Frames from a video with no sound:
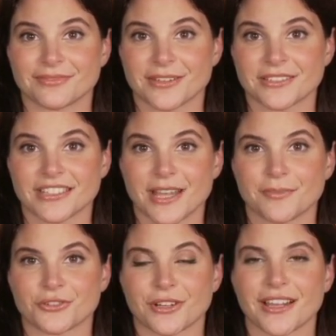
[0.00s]

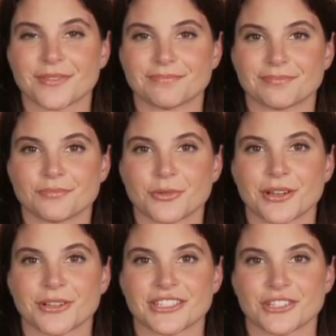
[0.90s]
Step 3. From
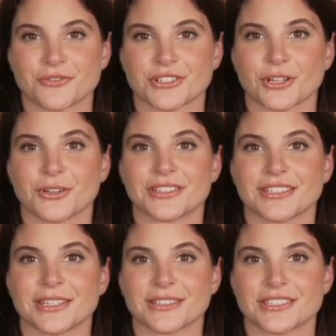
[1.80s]
the list of results,